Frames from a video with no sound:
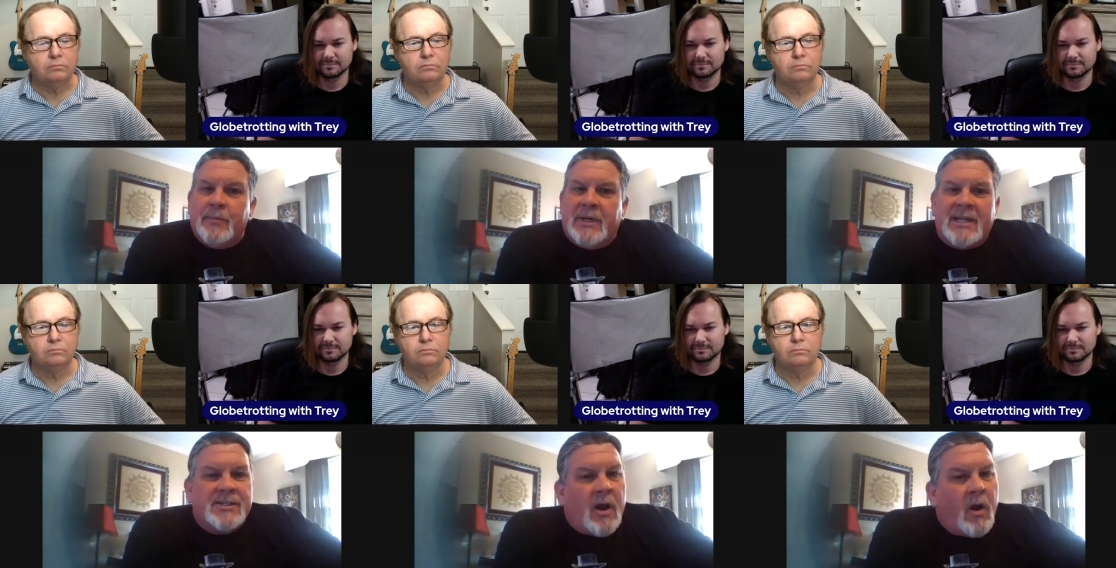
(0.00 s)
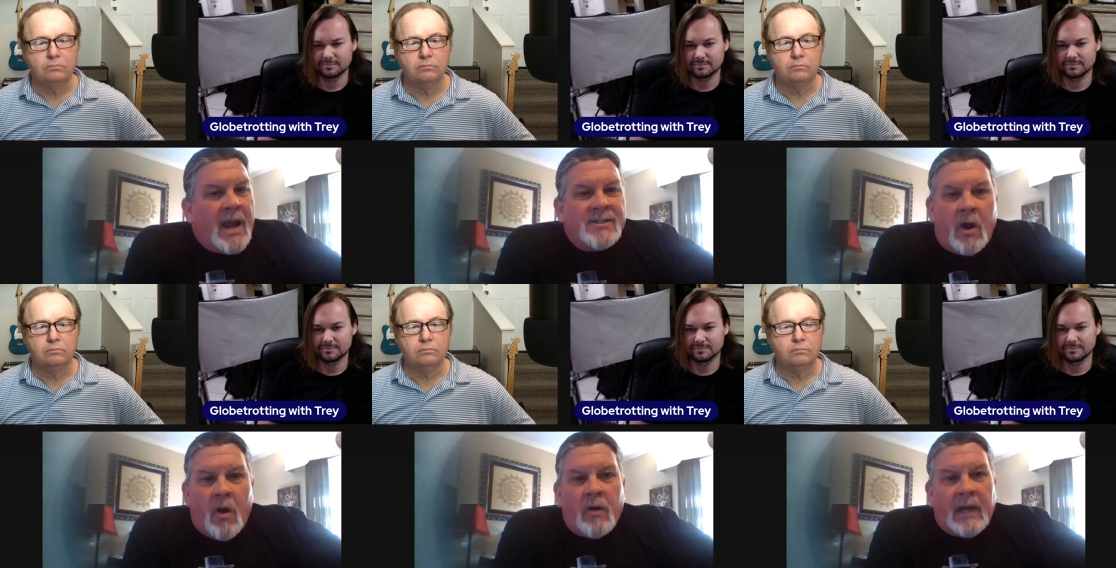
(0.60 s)
Speaker 1: But it's just, it's a
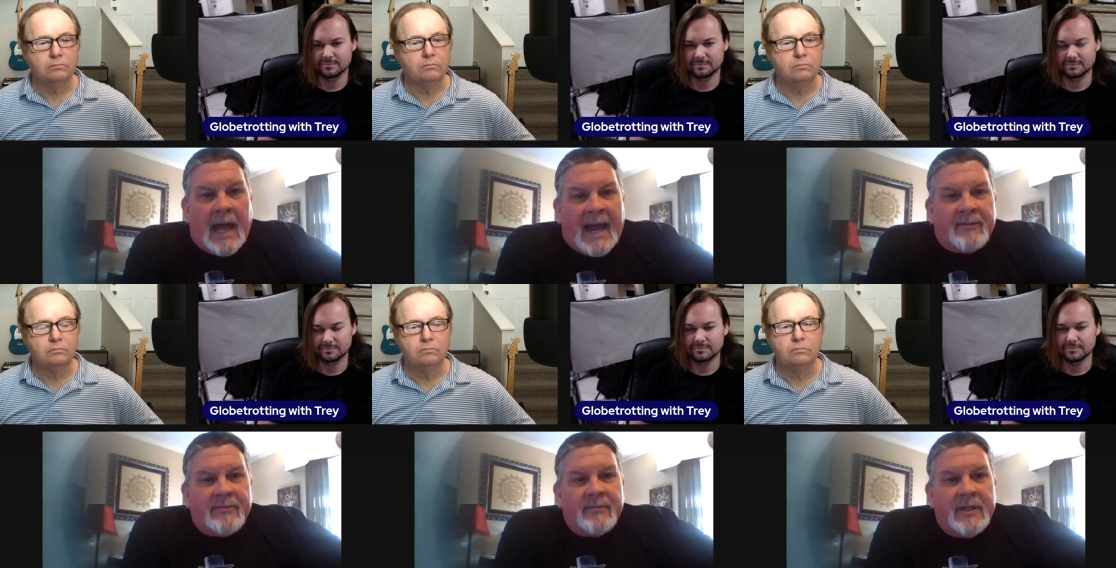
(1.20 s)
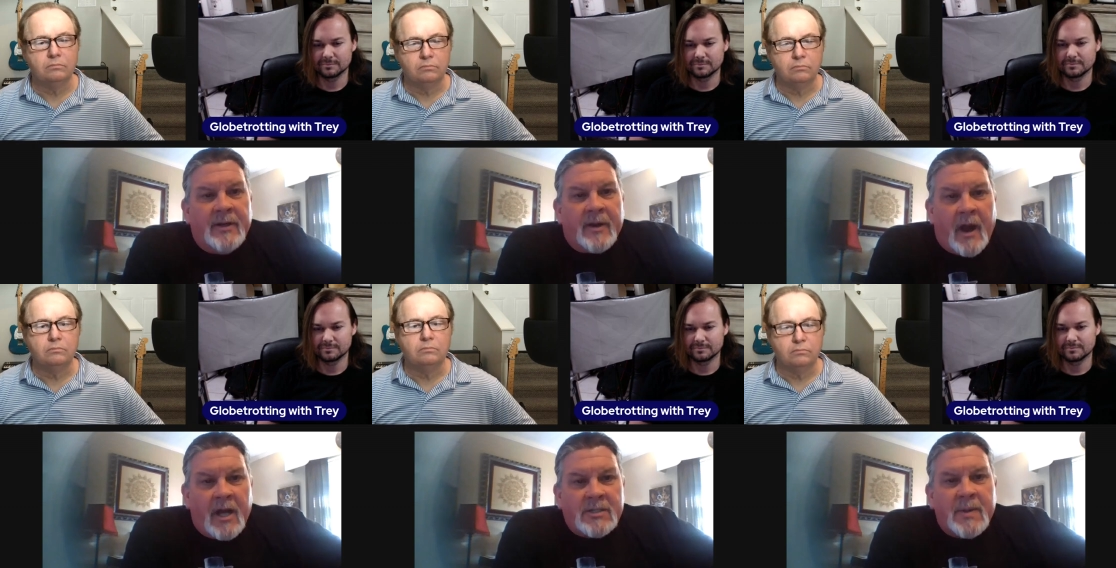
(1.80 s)
hard life. You know, it
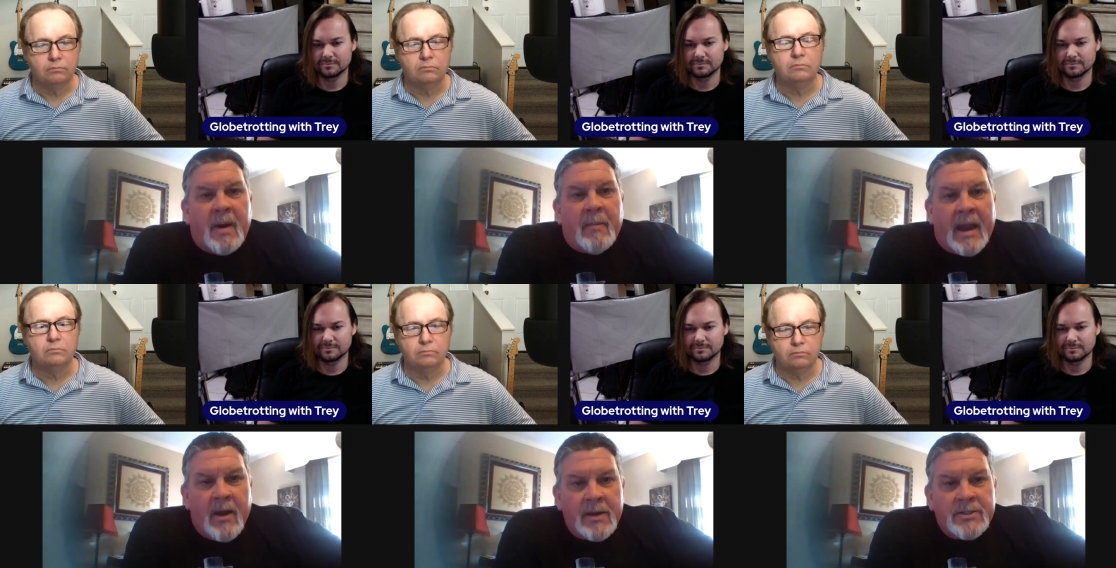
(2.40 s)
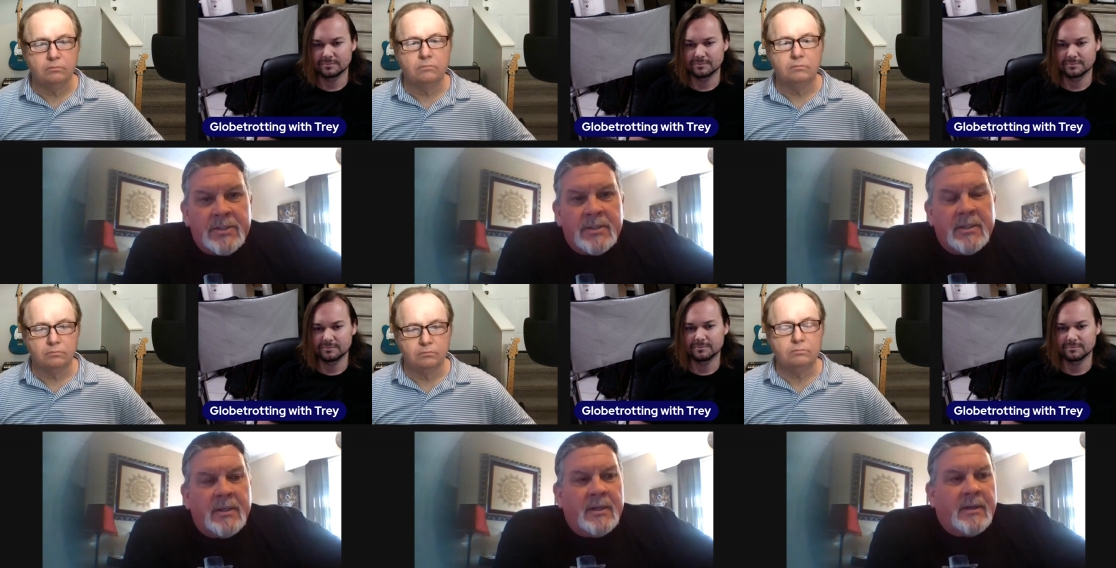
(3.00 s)
cost me my marriage.
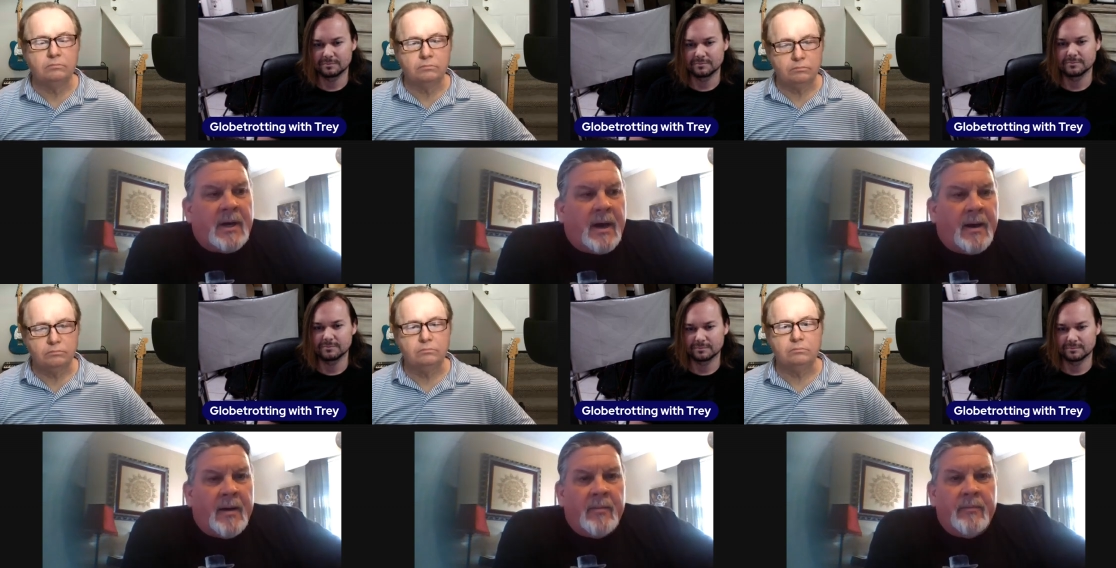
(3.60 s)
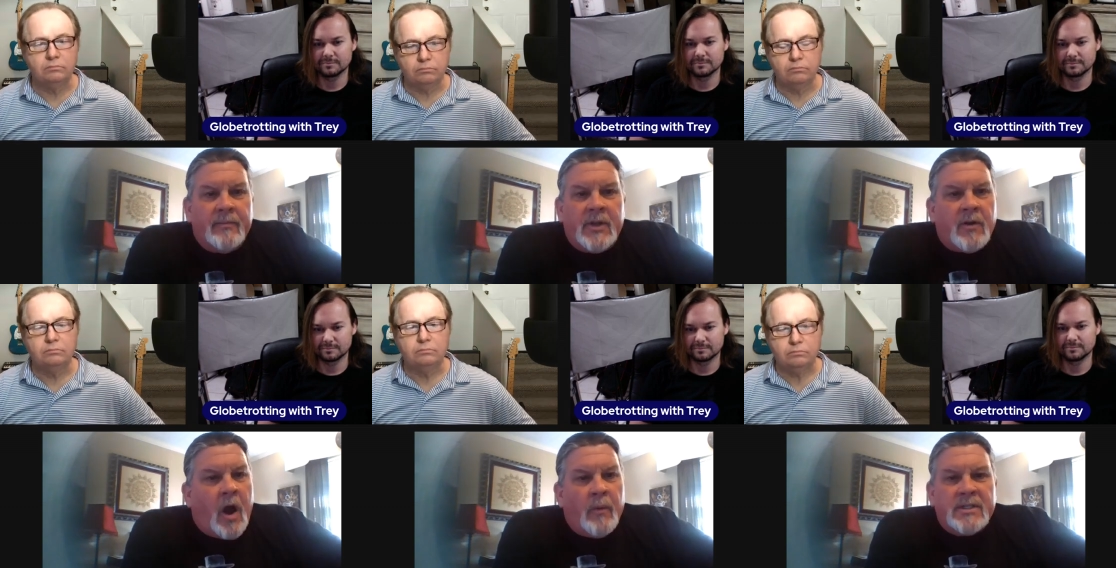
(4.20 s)
Um,
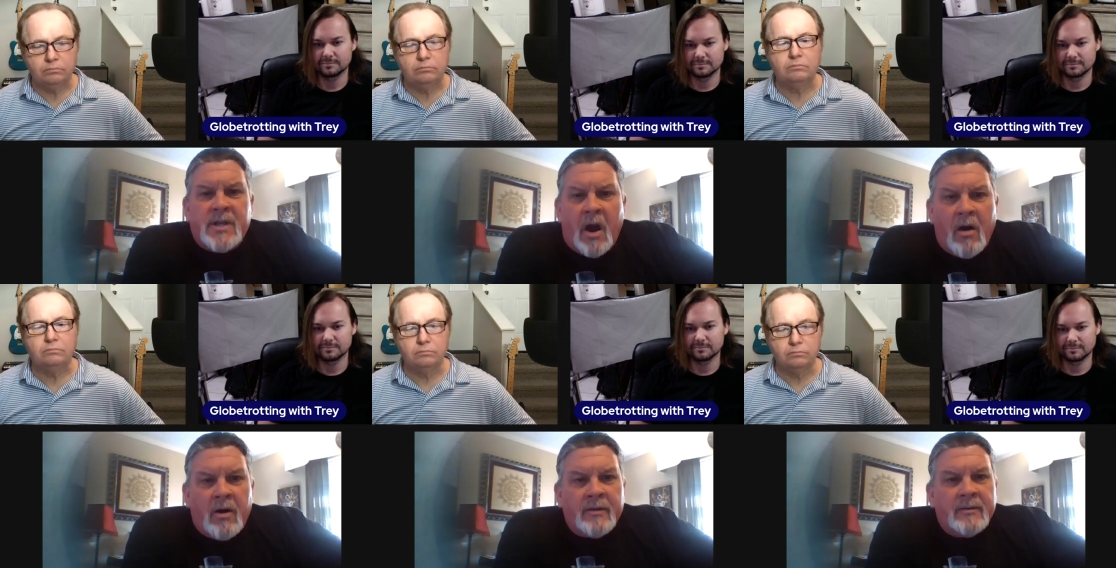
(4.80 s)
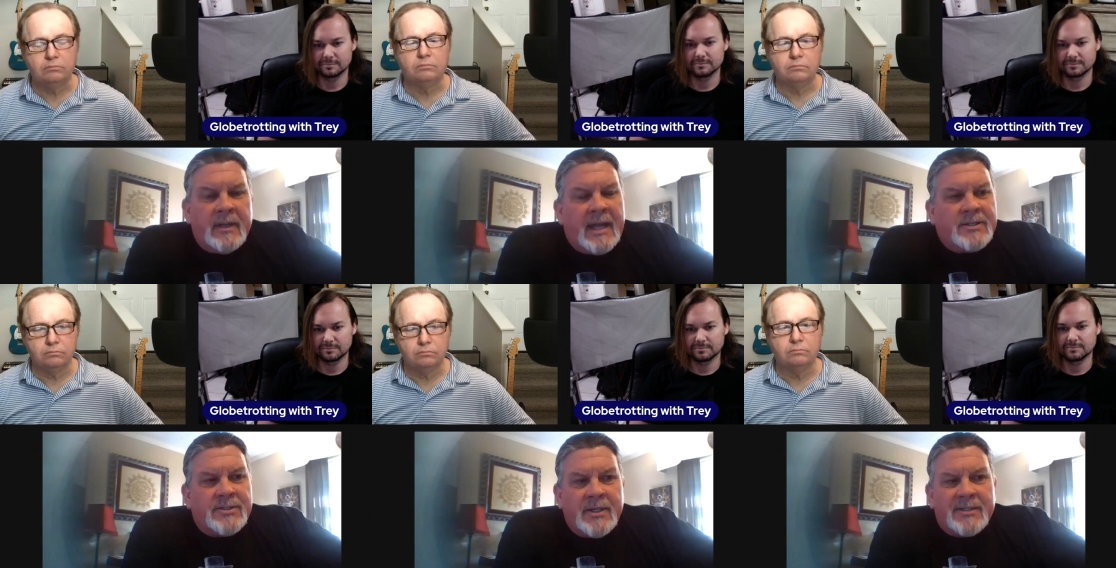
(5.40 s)
you're always gone.
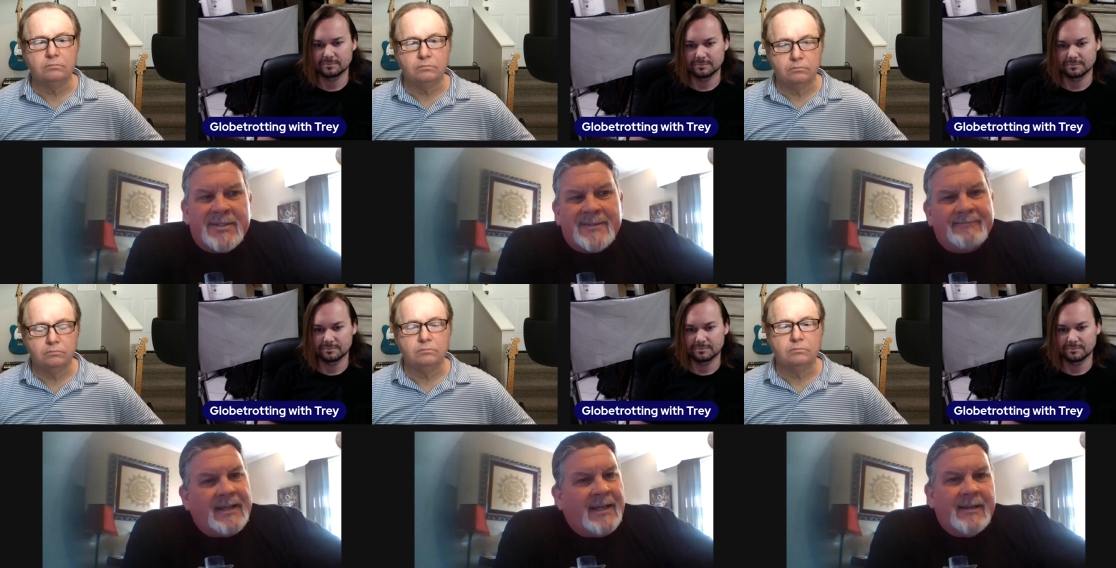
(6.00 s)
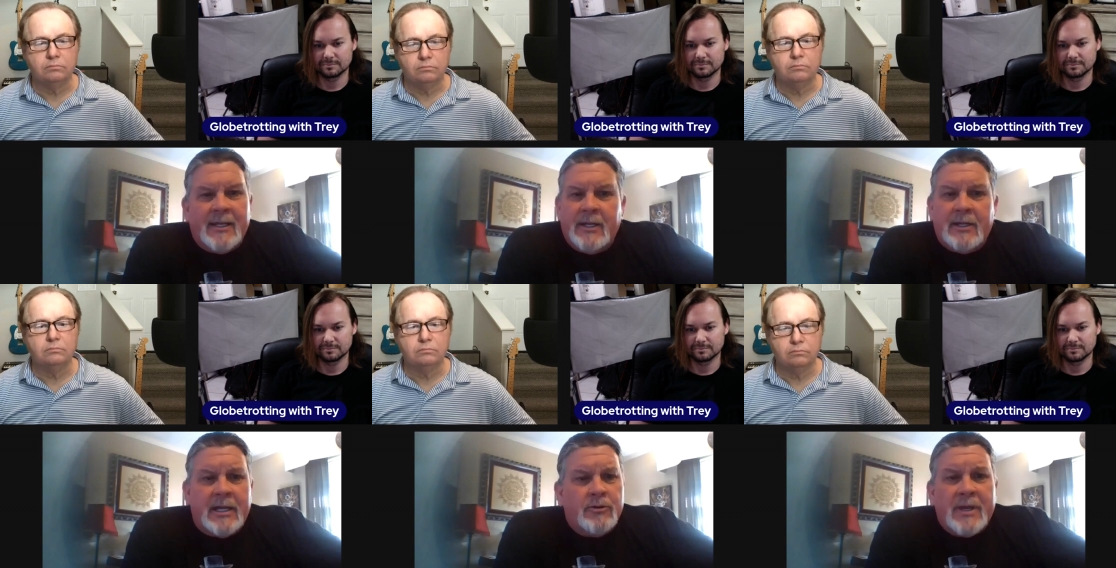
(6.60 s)
It's just,
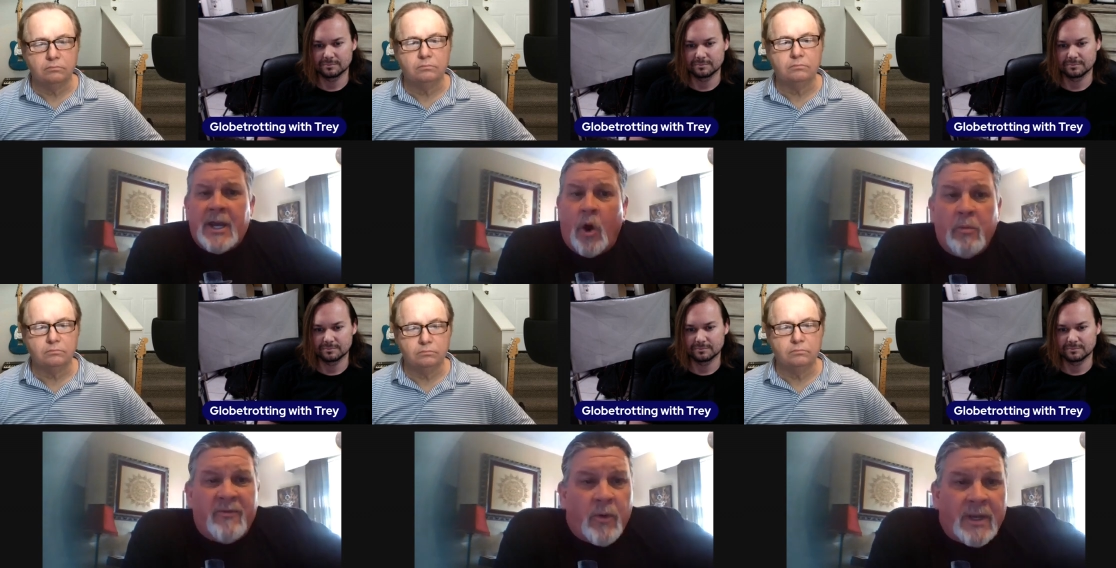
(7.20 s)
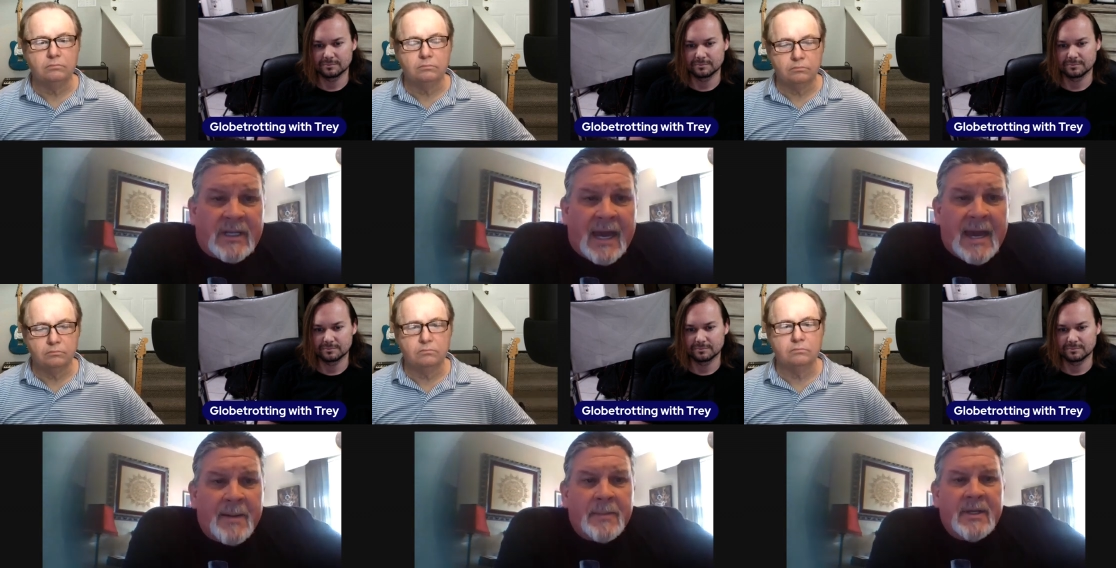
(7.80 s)
it, you get old before your
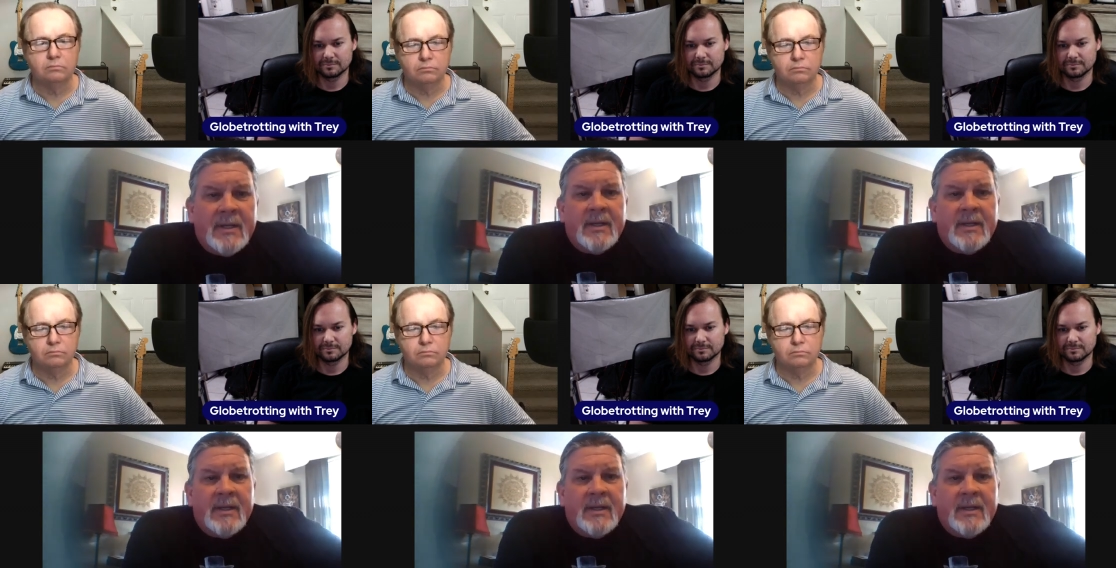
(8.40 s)
time,